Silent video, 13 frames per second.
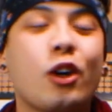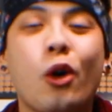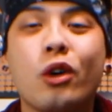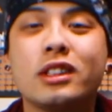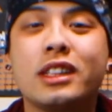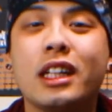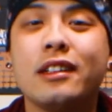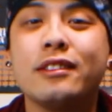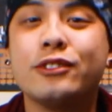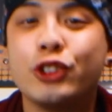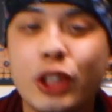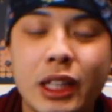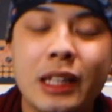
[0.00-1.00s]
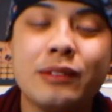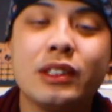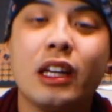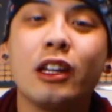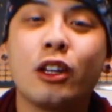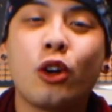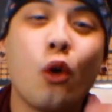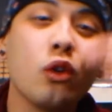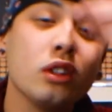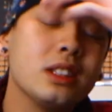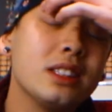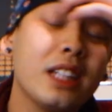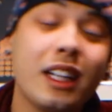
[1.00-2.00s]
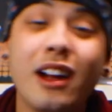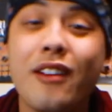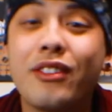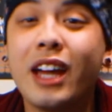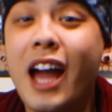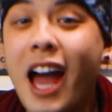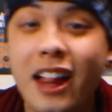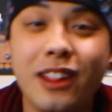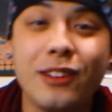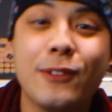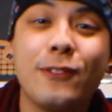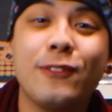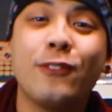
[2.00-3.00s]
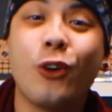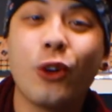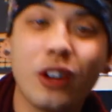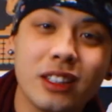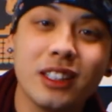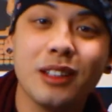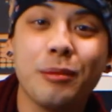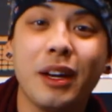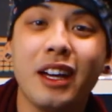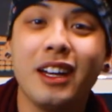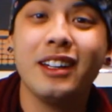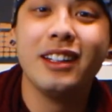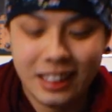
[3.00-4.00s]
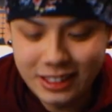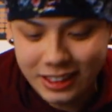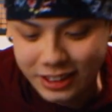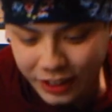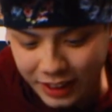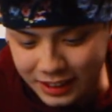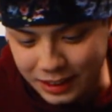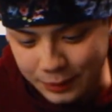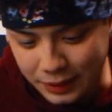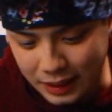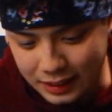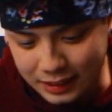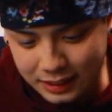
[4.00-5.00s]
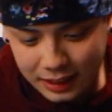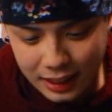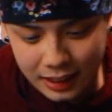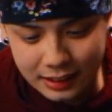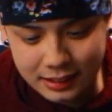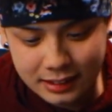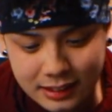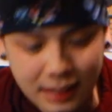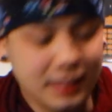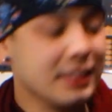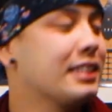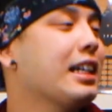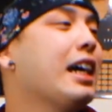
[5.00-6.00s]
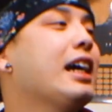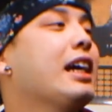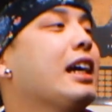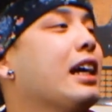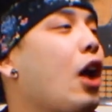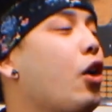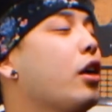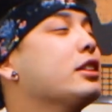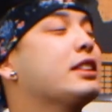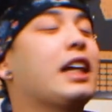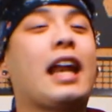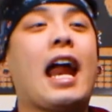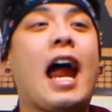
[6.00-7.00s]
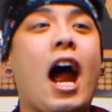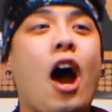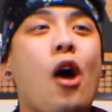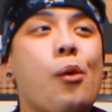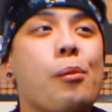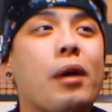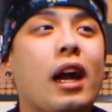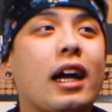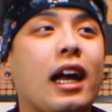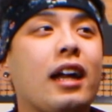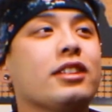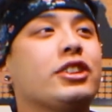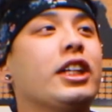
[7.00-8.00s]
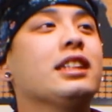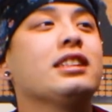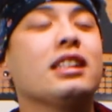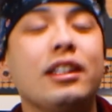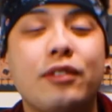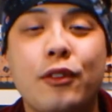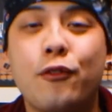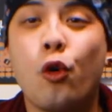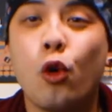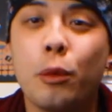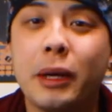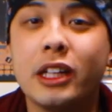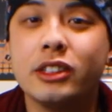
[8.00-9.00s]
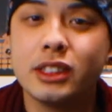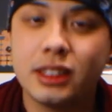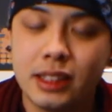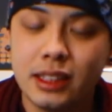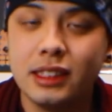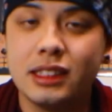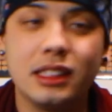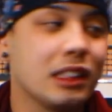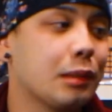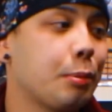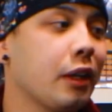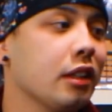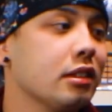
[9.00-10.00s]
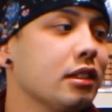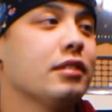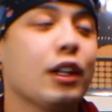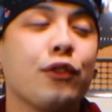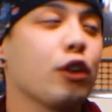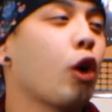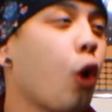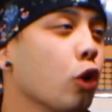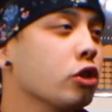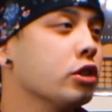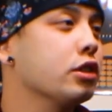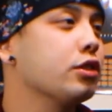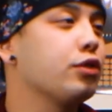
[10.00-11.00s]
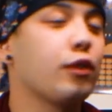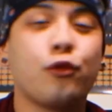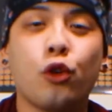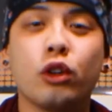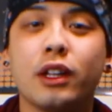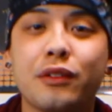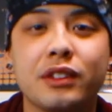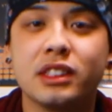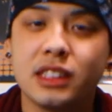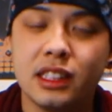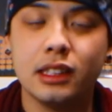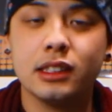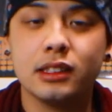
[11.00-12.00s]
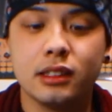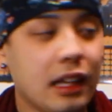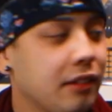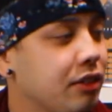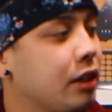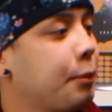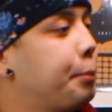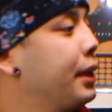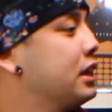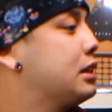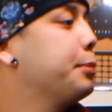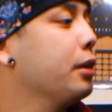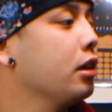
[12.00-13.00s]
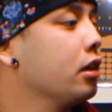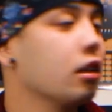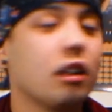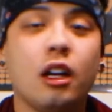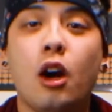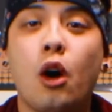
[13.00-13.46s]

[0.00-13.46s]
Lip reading: golden state of dreams, and the golden state of California, man. It's just crazy because, like, to this day, I don't understand how, but I got a chance to live in 4 major cities and experience different cultures from 4 different cities. I lived in Pittsburgh,